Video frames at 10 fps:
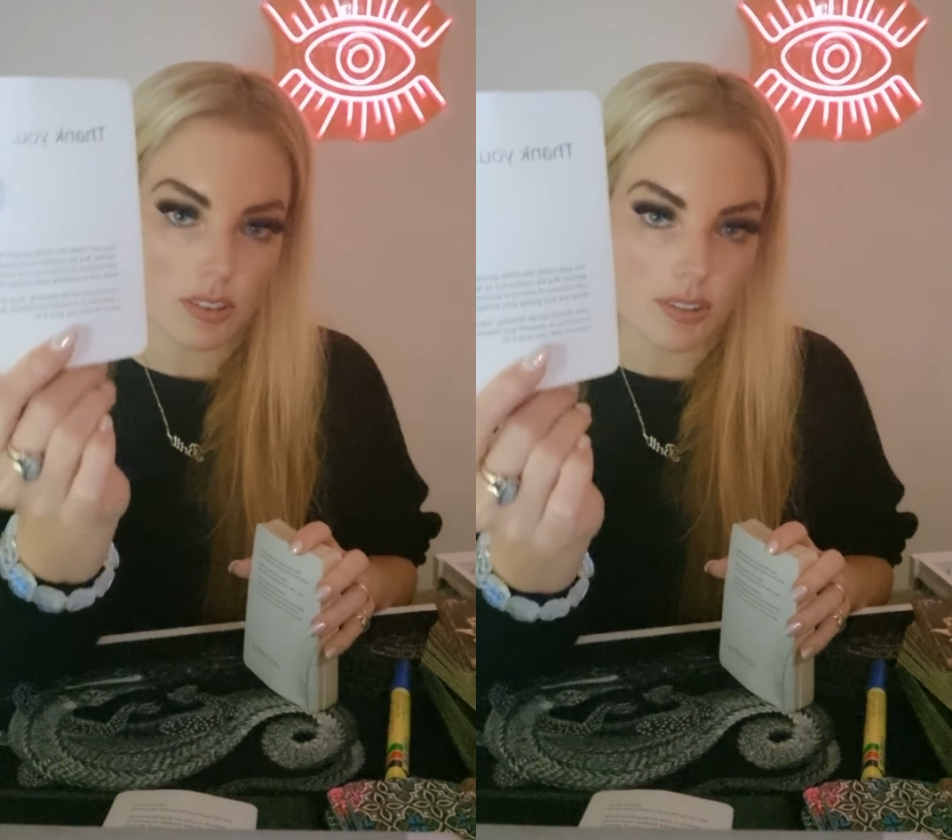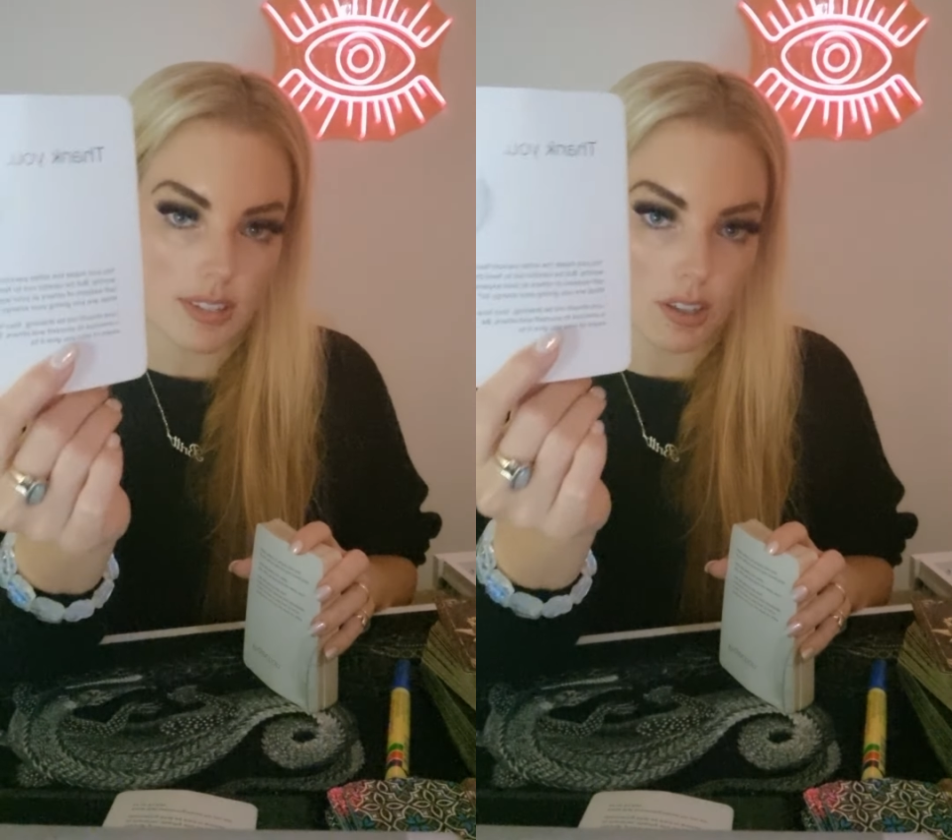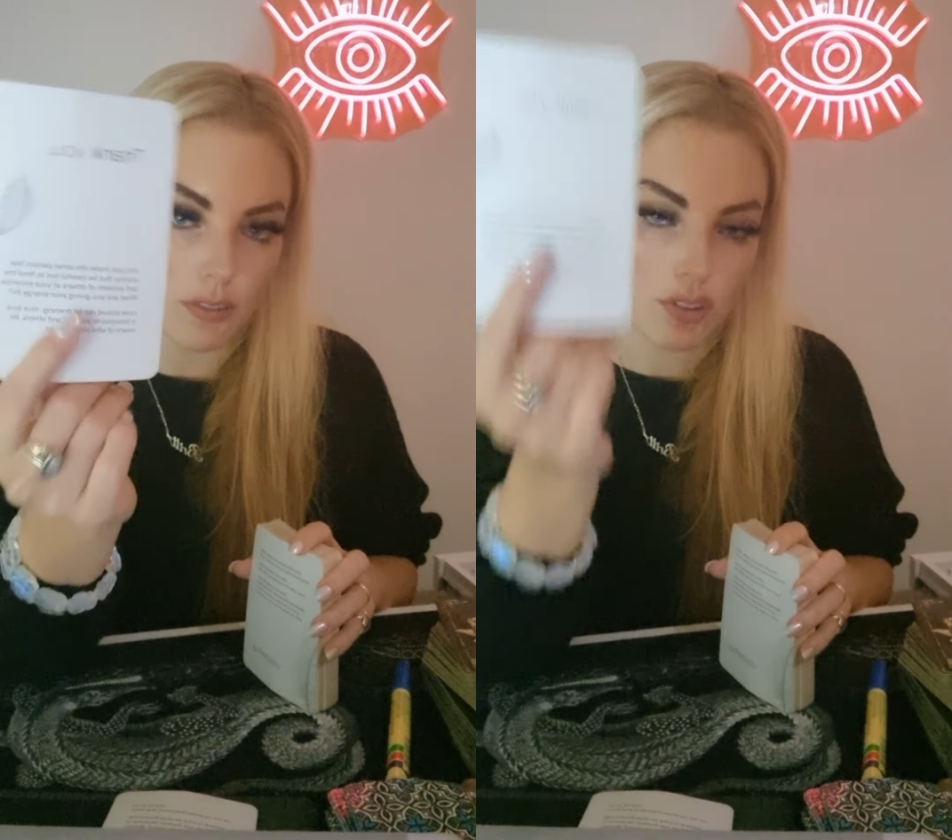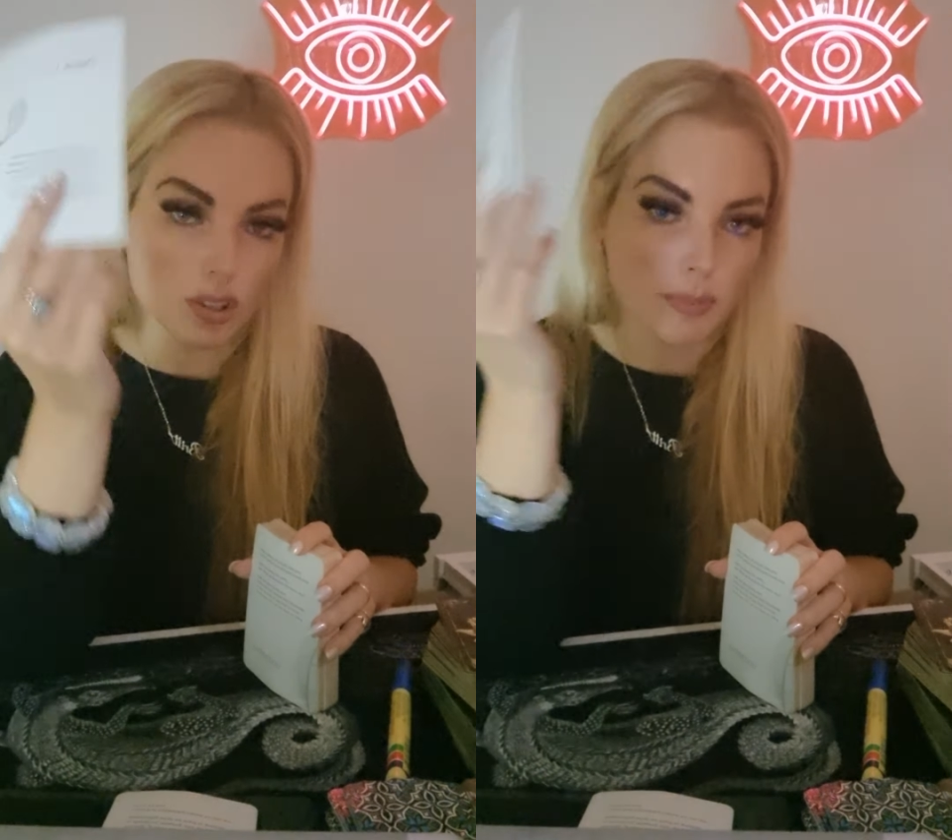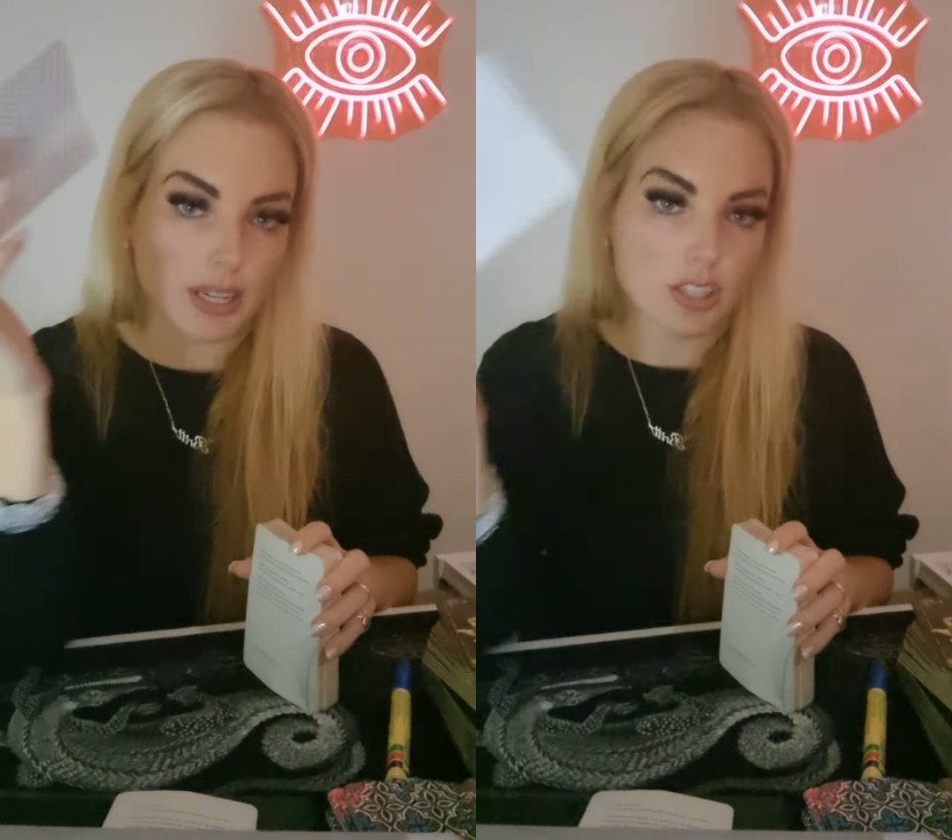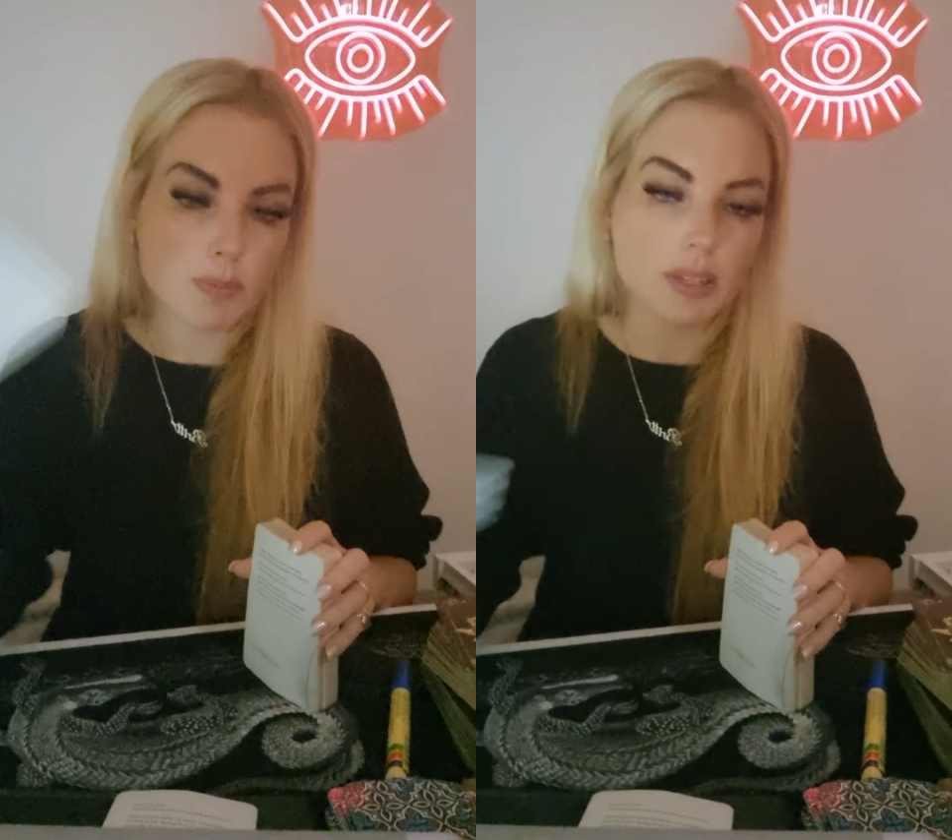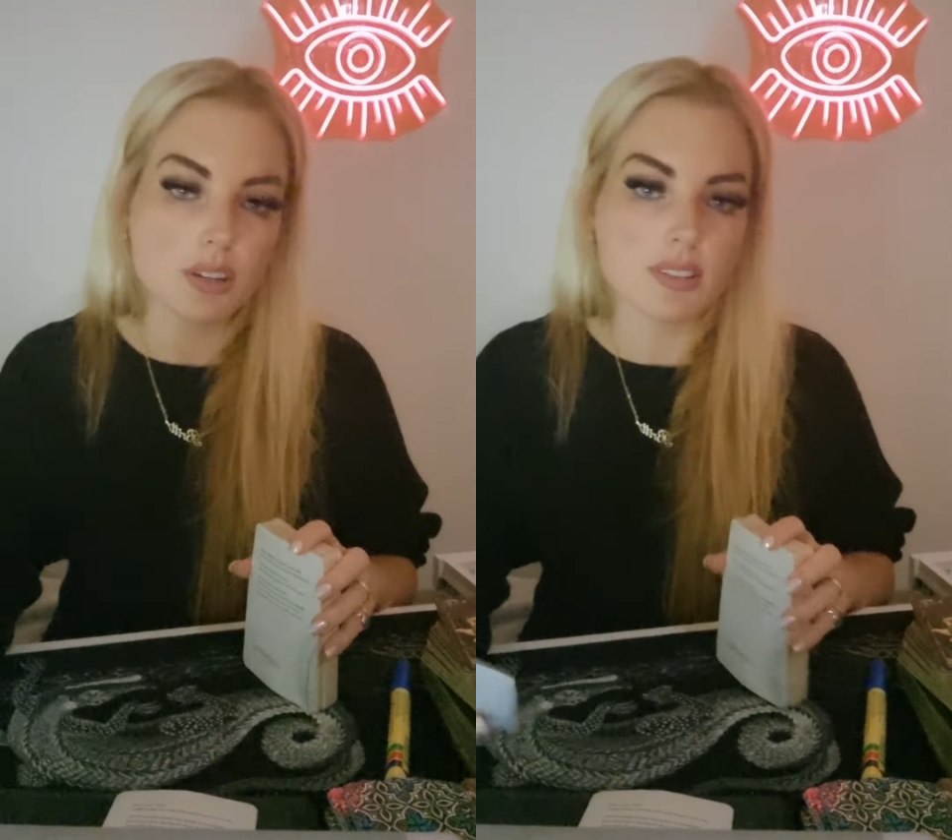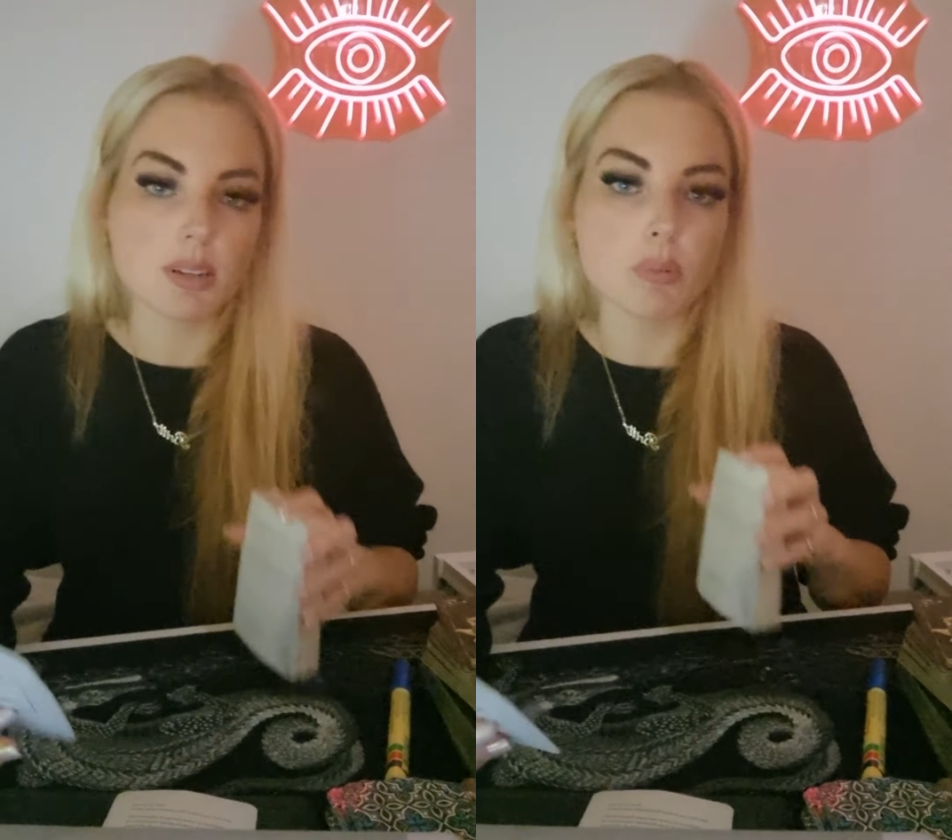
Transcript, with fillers: yourself too much because it